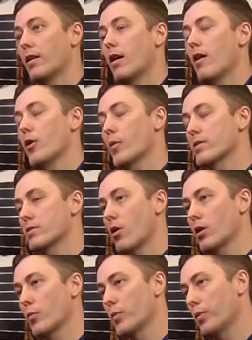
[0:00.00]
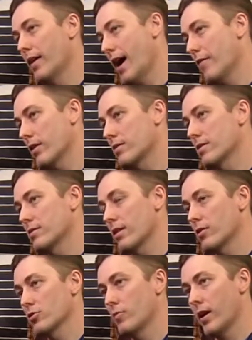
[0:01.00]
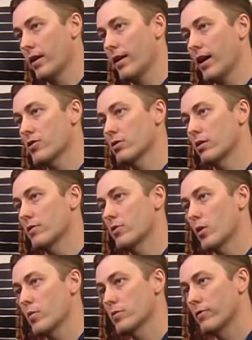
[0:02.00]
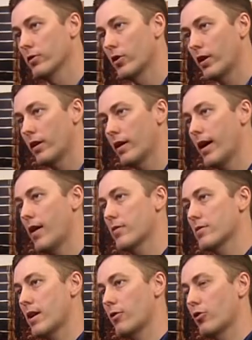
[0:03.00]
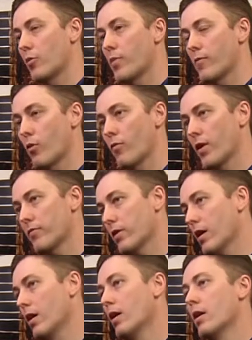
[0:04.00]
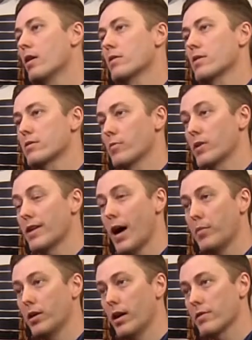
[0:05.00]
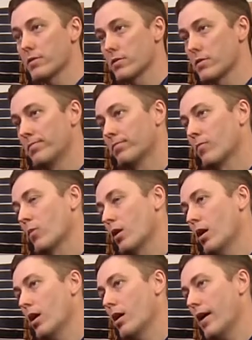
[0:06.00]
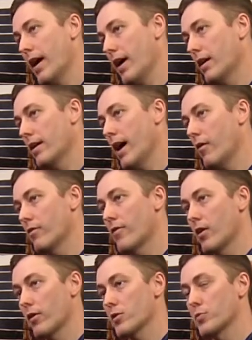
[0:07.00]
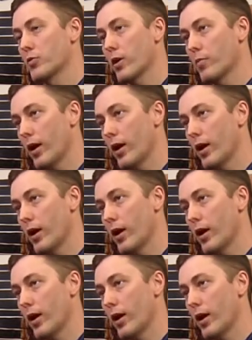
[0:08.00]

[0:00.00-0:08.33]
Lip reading: Although we started with Plavix as the initial medication in terms of looking at how the cytochrome P450 system metabolizes and how it varies between